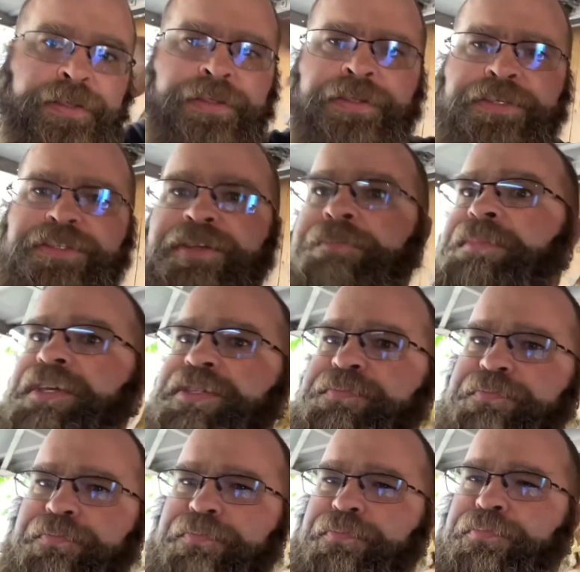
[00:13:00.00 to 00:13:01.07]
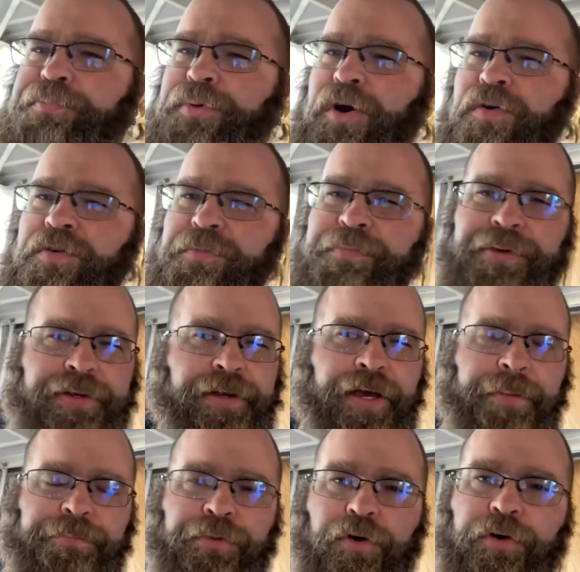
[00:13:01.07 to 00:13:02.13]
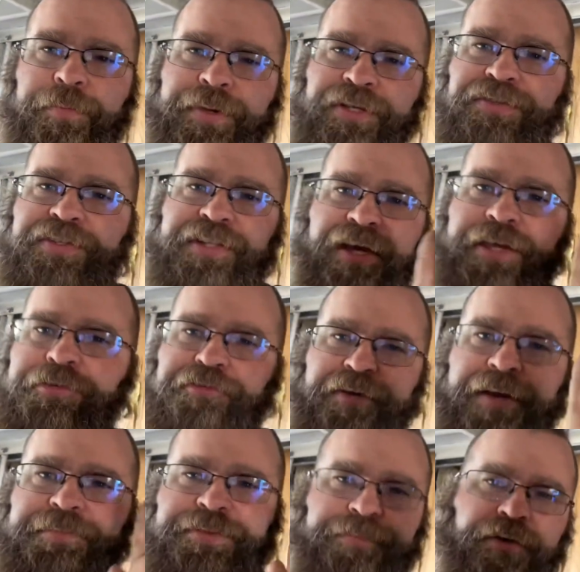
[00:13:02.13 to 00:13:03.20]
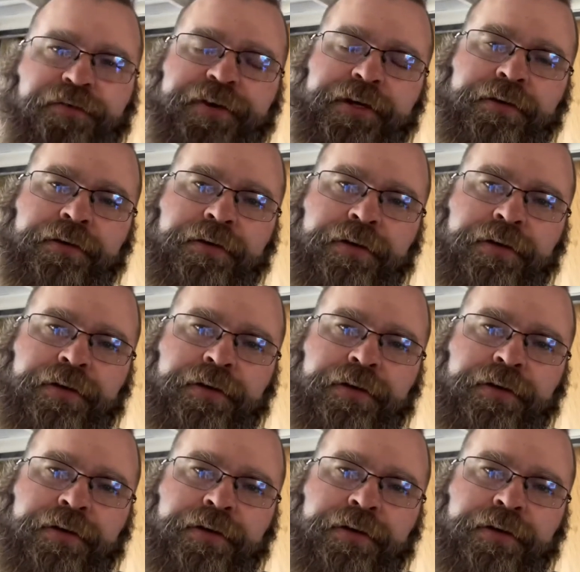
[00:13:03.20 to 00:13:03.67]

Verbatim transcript: something's broke but not broke because the diaphragm's moving,